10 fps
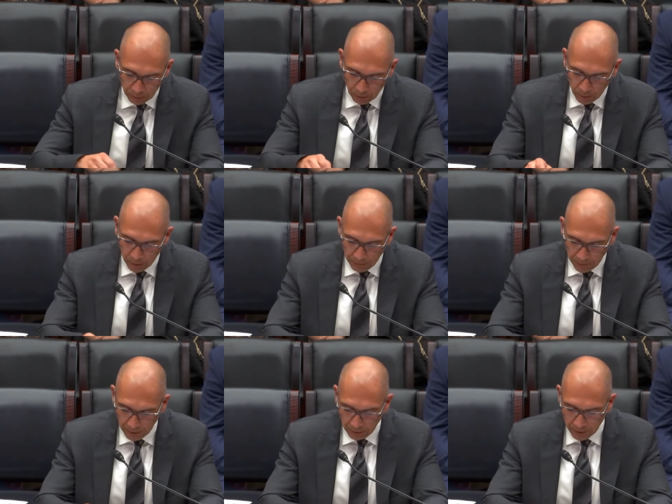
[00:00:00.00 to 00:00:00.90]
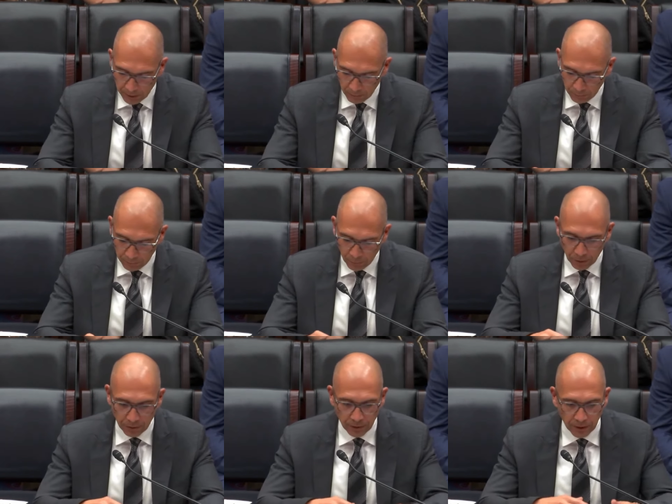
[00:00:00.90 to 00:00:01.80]
in-use locomotive regulation would
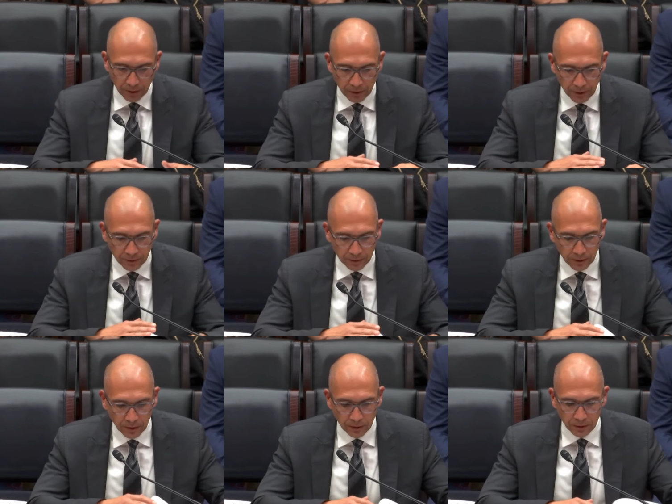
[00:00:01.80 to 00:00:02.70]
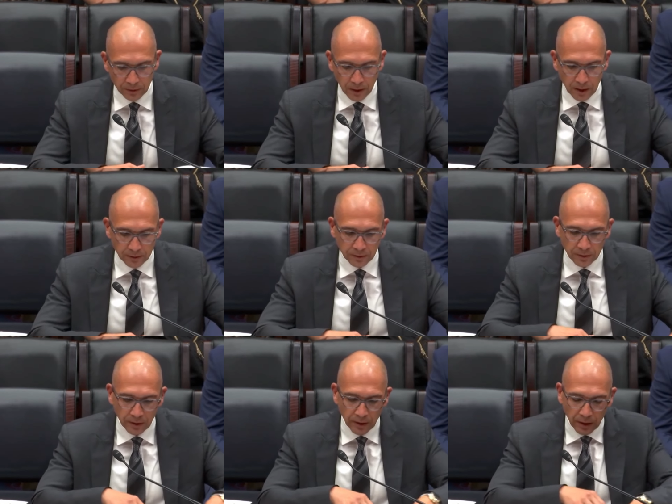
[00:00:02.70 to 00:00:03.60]
further increase these
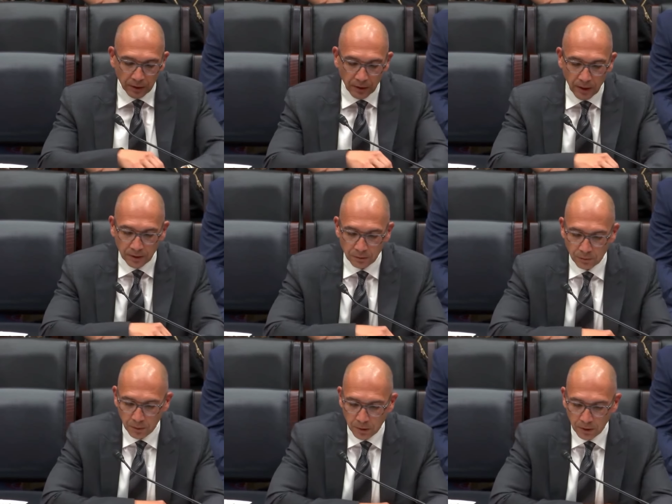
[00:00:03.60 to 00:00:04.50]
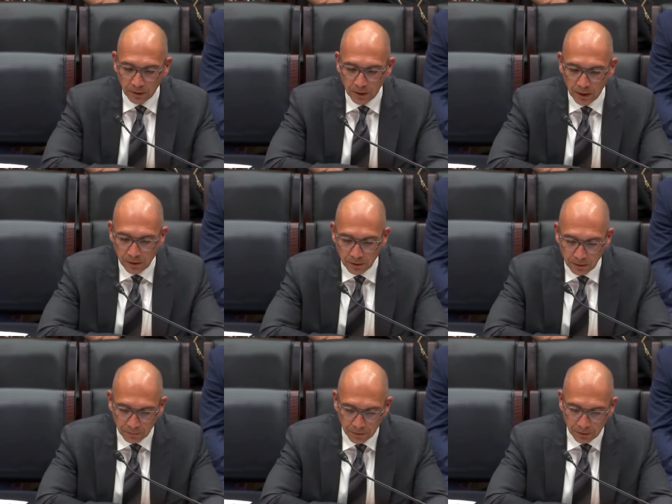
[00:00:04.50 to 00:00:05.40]
costs and the cost to rebuild the
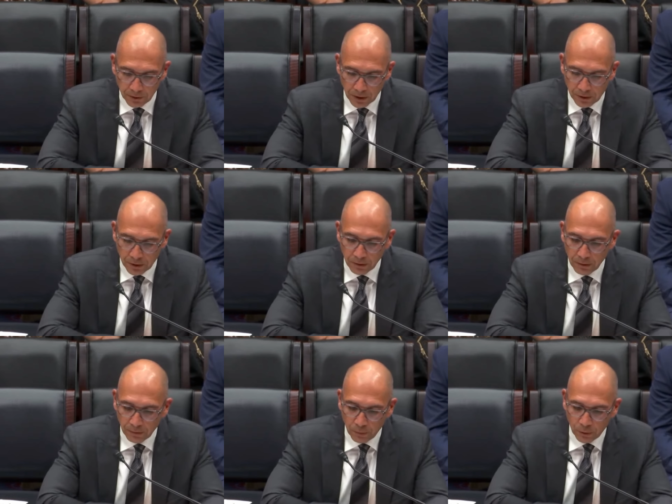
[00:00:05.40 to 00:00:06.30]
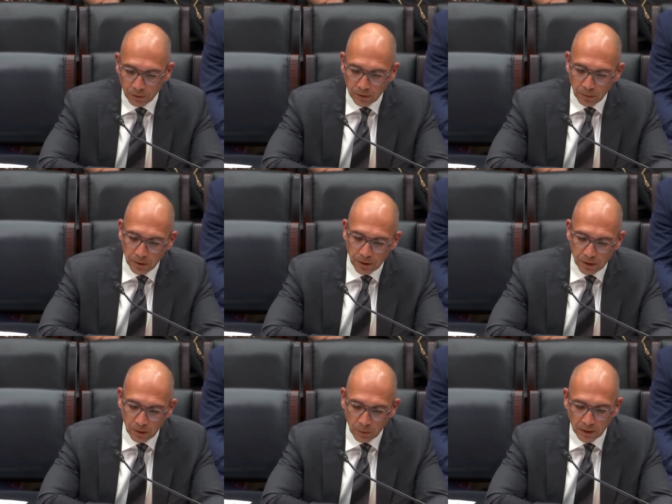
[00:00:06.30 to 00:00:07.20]
nation's infrastructure, further
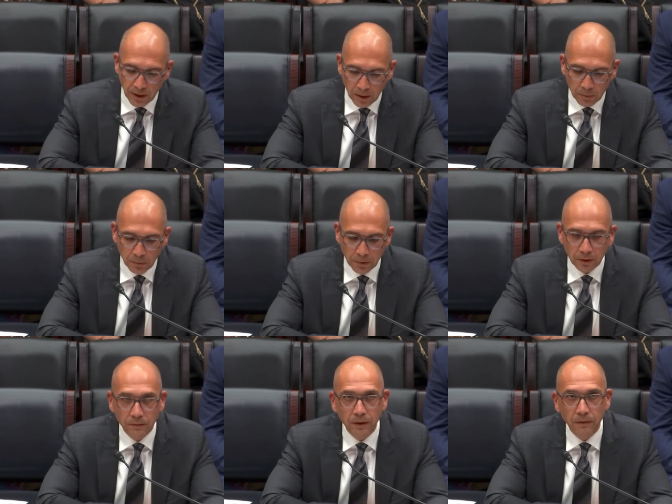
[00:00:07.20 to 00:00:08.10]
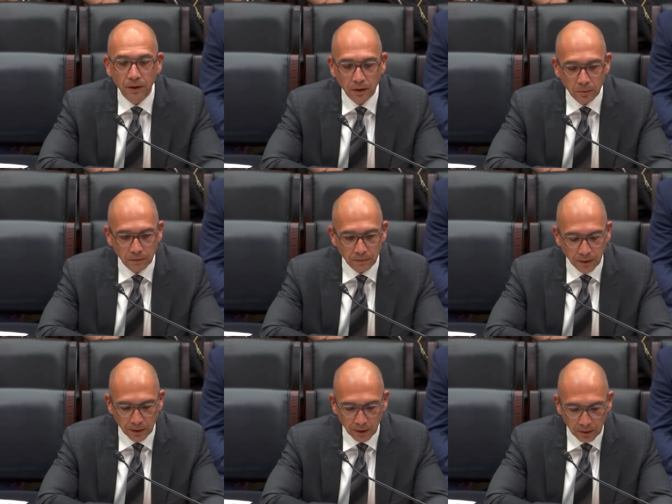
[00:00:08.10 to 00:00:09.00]
diminishing what can be built with available
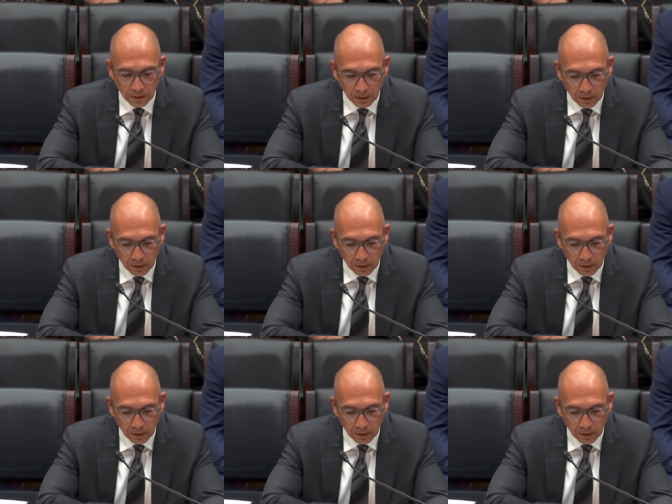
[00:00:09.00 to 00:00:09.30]
funding.